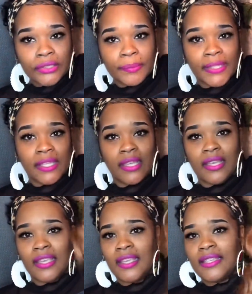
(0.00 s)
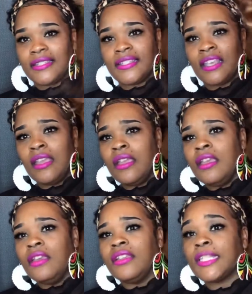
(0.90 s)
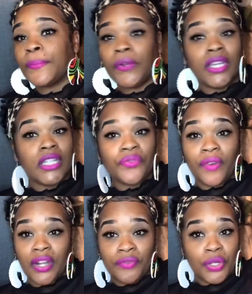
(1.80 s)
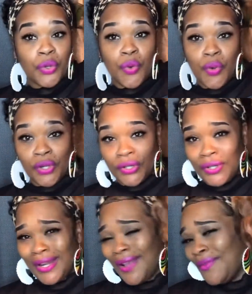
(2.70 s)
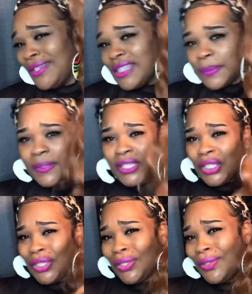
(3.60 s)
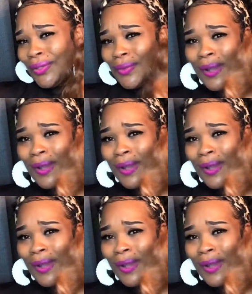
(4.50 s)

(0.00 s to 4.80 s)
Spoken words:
because spring is right around the corner, and I want it to be cute. When I